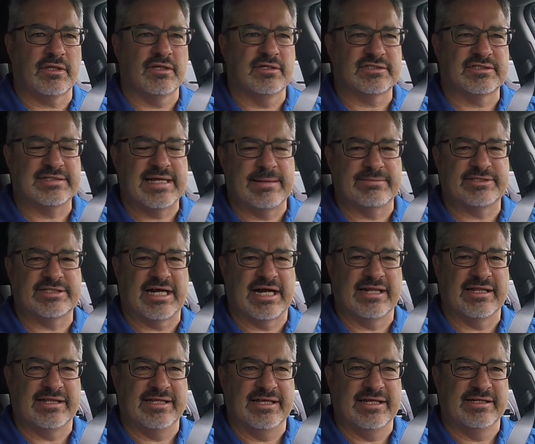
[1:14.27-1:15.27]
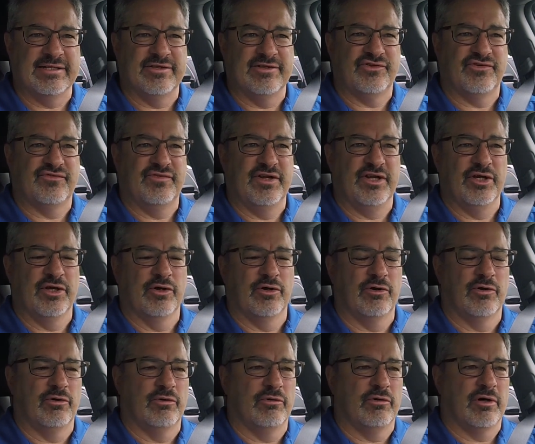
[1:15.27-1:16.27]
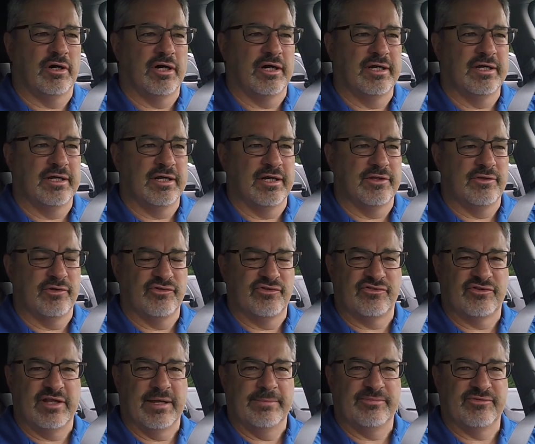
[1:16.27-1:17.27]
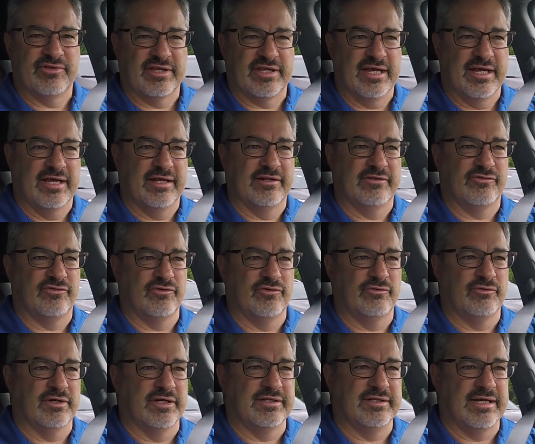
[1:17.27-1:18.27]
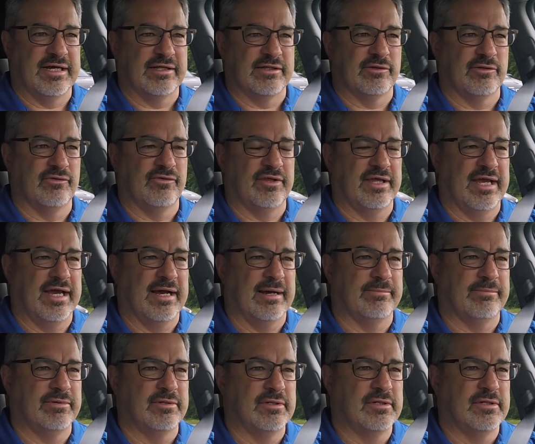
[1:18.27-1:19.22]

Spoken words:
snapshot at the end of this video on those steps again to download the app.